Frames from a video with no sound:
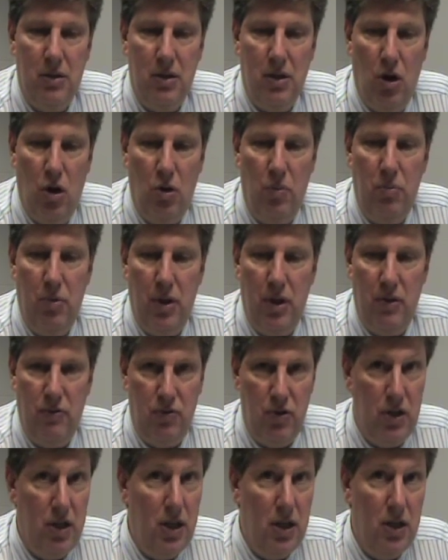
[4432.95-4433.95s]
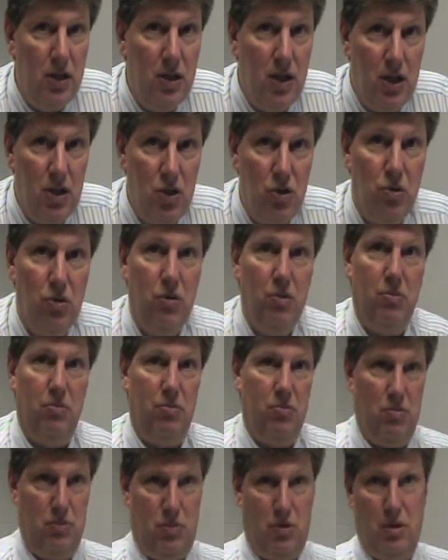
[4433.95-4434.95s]
hope that if you didn't, that you'll
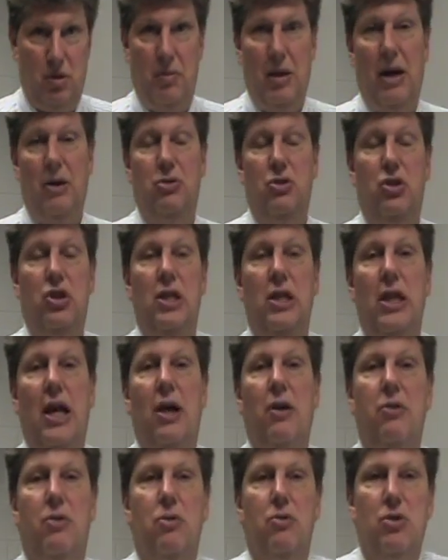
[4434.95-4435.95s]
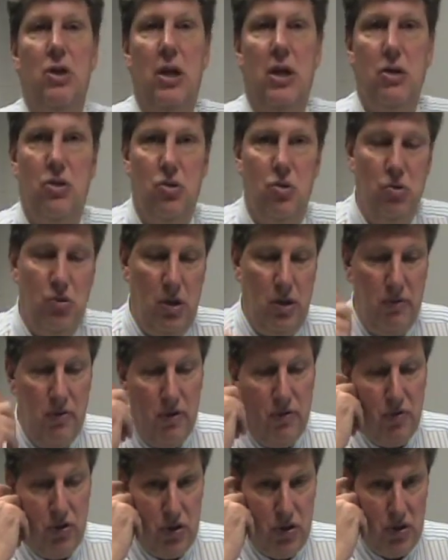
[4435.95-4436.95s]
somehow seek out those answers, even
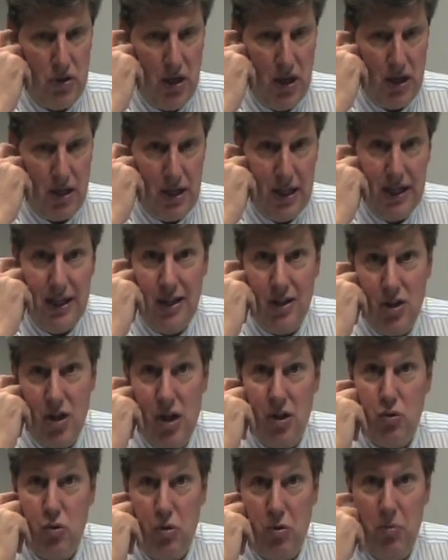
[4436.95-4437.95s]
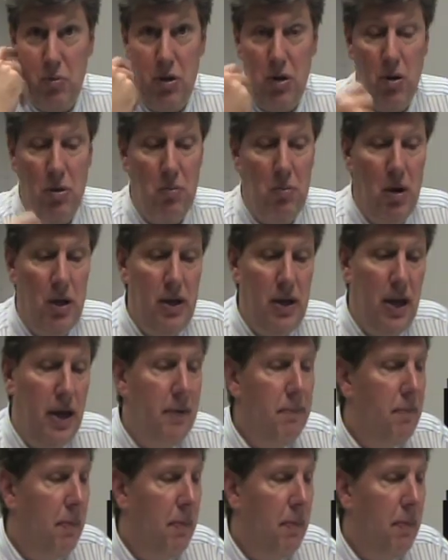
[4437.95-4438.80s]
if it's getting in touch with me on Monday,